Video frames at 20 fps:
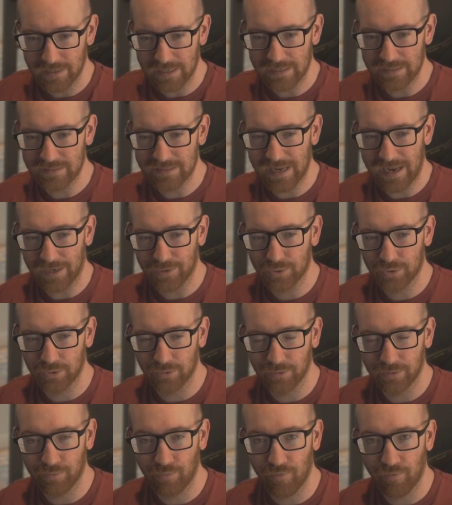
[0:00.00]
is
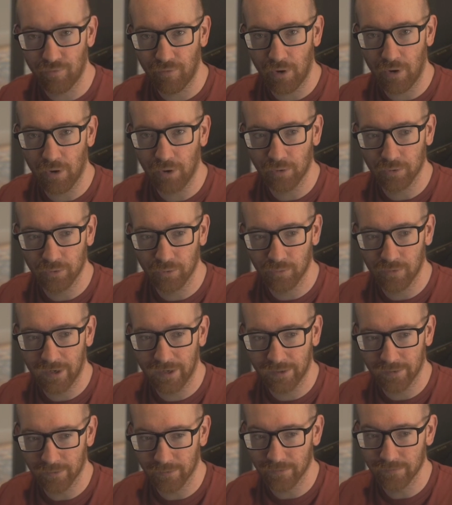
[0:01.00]
actually far
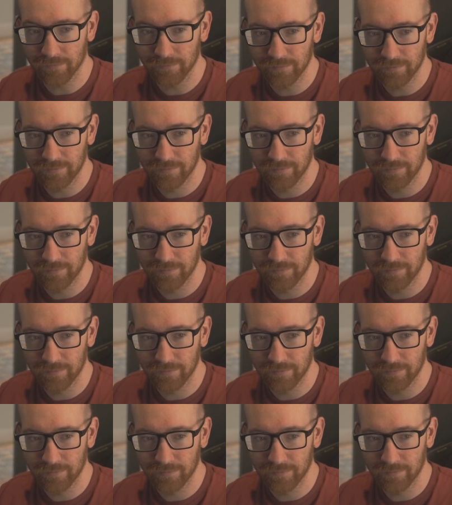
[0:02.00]
greater